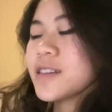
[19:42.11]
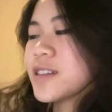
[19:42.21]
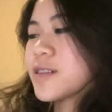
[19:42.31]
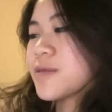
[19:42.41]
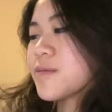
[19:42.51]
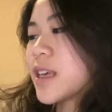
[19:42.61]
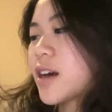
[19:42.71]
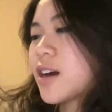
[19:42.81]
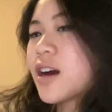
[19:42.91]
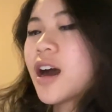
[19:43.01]
So
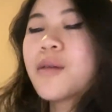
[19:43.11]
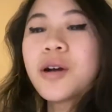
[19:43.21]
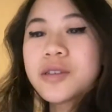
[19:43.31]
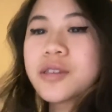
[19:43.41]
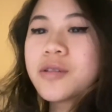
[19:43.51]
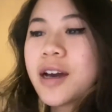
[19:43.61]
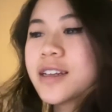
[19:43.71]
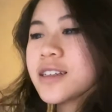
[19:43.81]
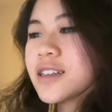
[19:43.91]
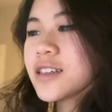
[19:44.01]
yeah, I'm also
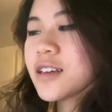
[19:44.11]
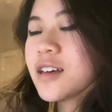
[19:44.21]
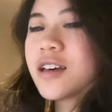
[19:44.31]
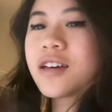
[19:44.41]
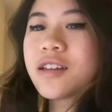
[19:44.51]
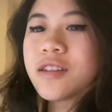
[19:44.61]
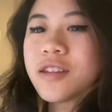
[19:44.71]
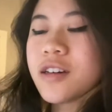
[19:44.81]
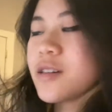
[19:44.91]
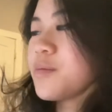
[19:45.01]
editing
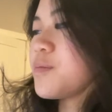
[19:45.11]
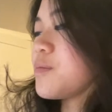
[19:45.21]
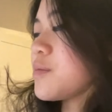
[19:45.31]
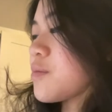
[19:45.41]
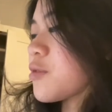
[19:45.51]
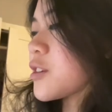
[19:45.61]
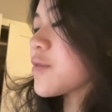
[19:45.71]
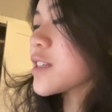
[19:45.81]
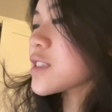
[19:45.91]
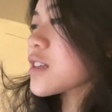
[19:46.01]
the
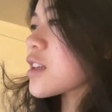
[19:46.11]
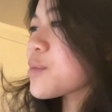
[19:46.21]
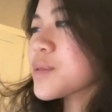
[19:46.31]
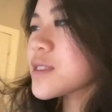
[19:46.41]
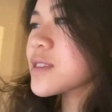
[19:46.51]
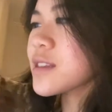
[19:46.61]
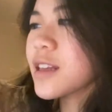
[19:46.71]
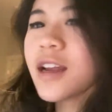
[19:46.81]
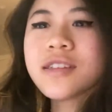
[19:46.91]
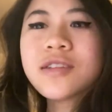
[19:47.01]
previous clips
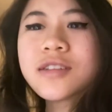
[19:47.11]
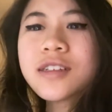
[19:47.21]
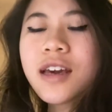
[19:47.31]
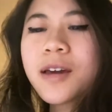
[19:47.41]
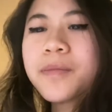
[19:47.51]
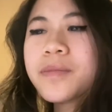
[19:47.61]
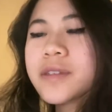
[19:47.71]
that I took today.